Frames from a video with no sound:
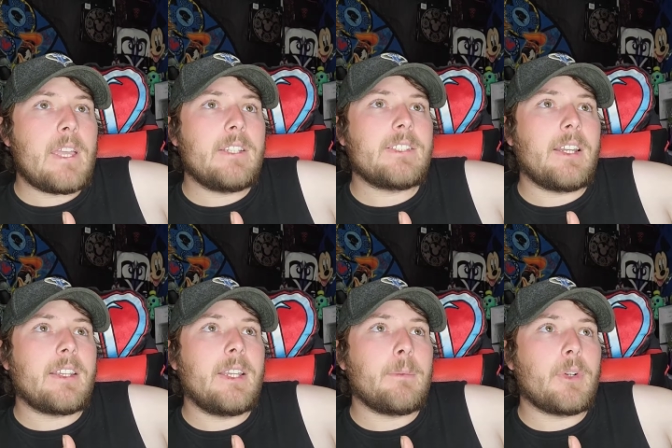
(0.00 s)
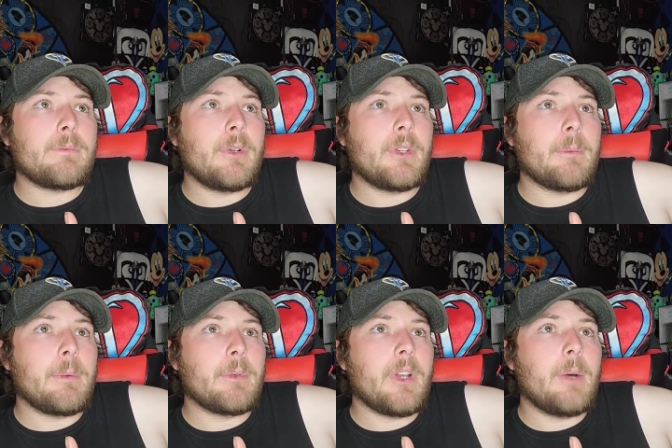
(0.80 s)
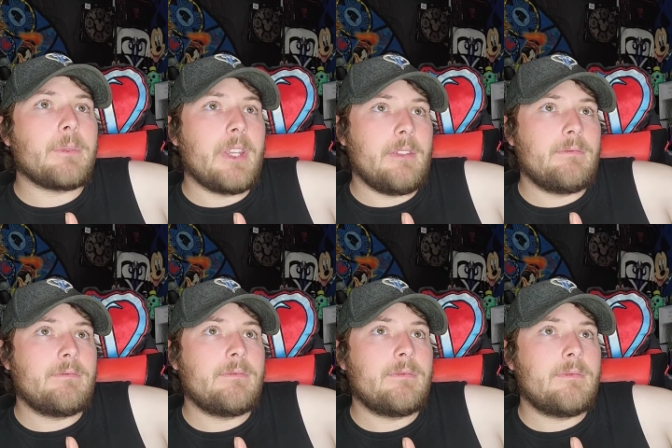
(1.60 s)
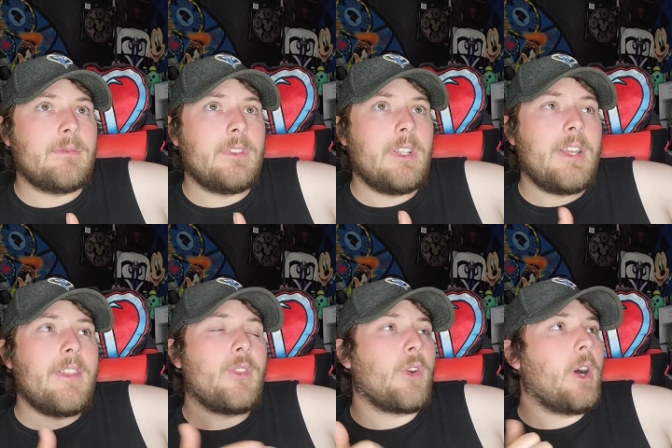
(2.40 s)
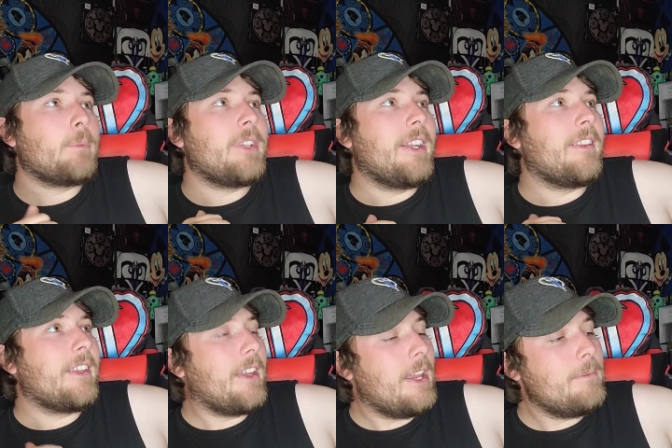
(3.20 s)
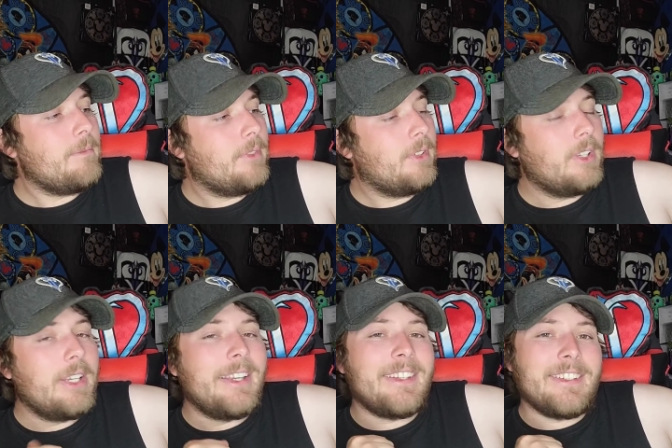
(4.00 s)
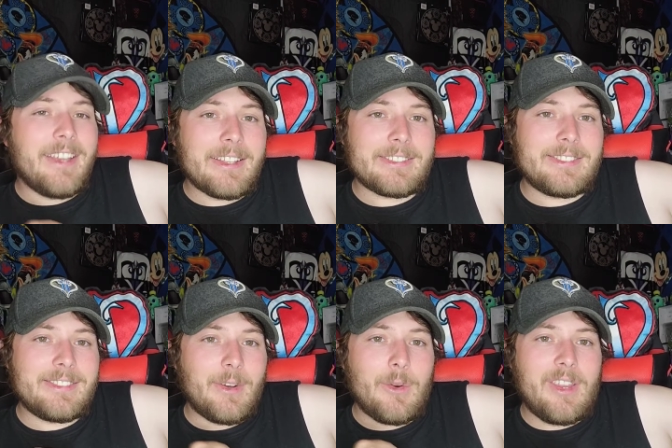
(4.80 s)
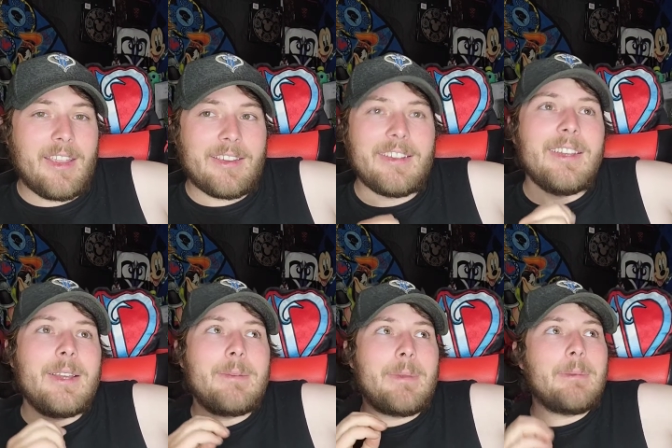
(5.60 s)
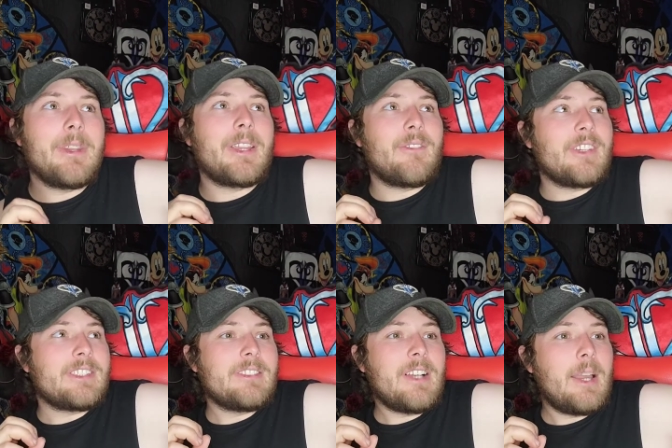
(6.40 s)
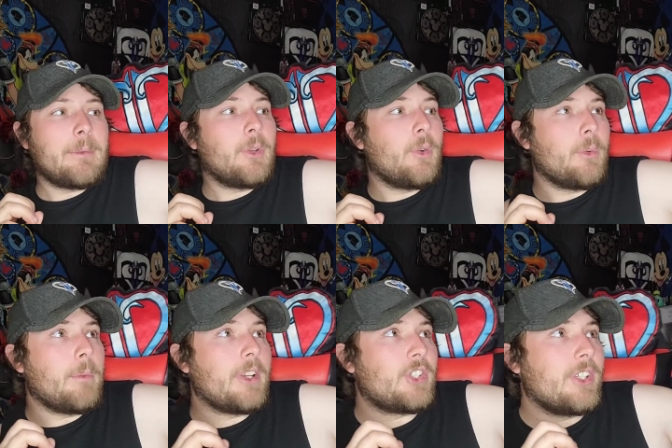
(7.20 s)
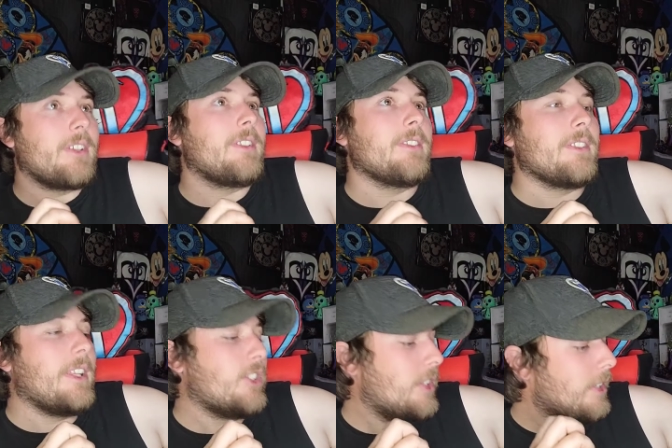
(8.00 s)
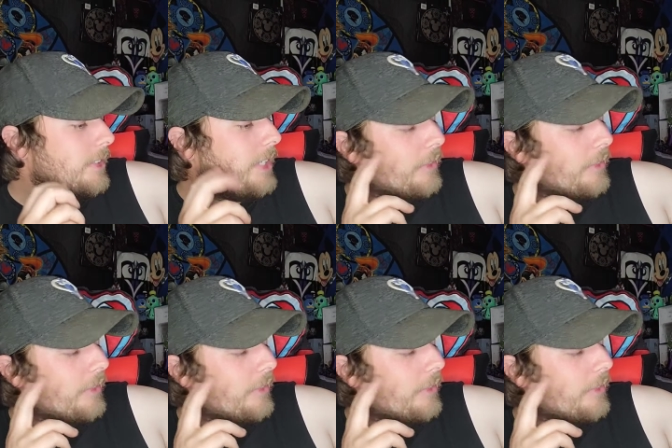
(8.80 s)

I just got a Kingdom Hearts Melody Memory update. They're updating the game? Yes. Okay. Maybe they can fix the timing on my shit, because that shit is